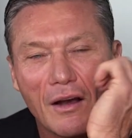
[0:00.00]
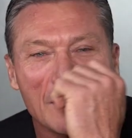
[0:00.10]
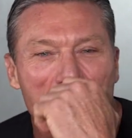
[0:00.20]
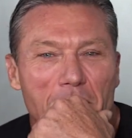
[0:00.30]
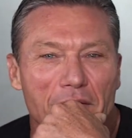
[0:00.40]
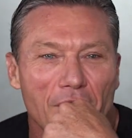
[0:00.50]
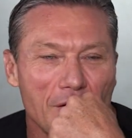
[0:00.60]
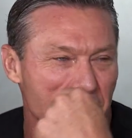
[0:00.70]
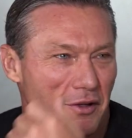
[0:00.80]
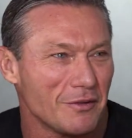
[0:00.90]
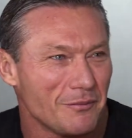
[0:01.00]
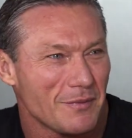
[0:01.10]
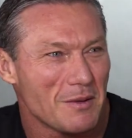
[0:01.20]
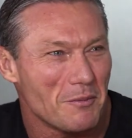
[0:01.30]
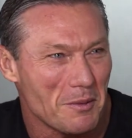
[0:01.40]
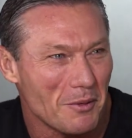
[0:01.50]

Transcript: I just want to focus on my